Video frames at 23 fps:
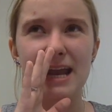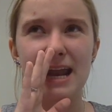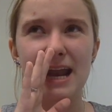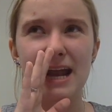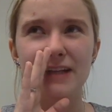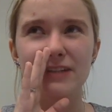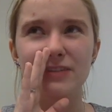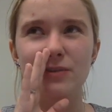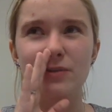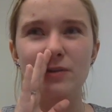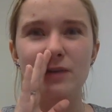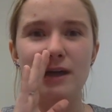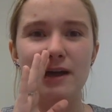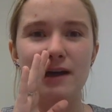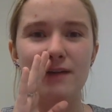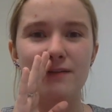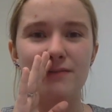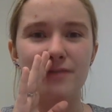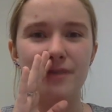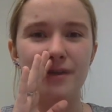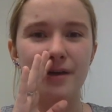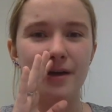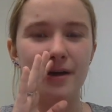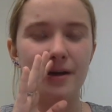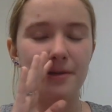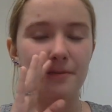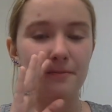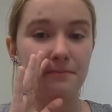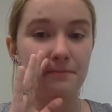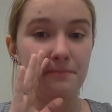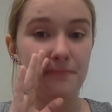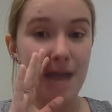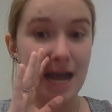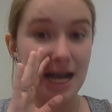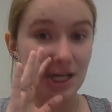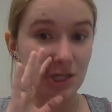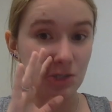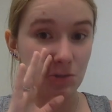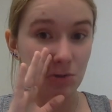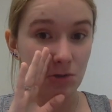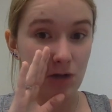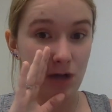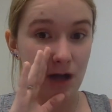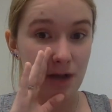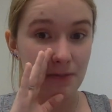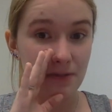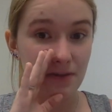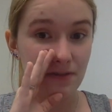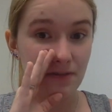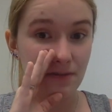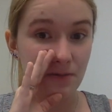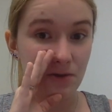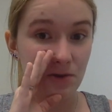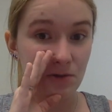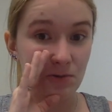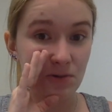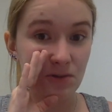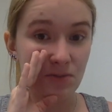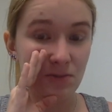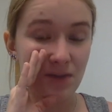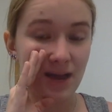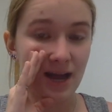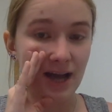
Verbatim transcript: and I don't have the actual copy of the book with me.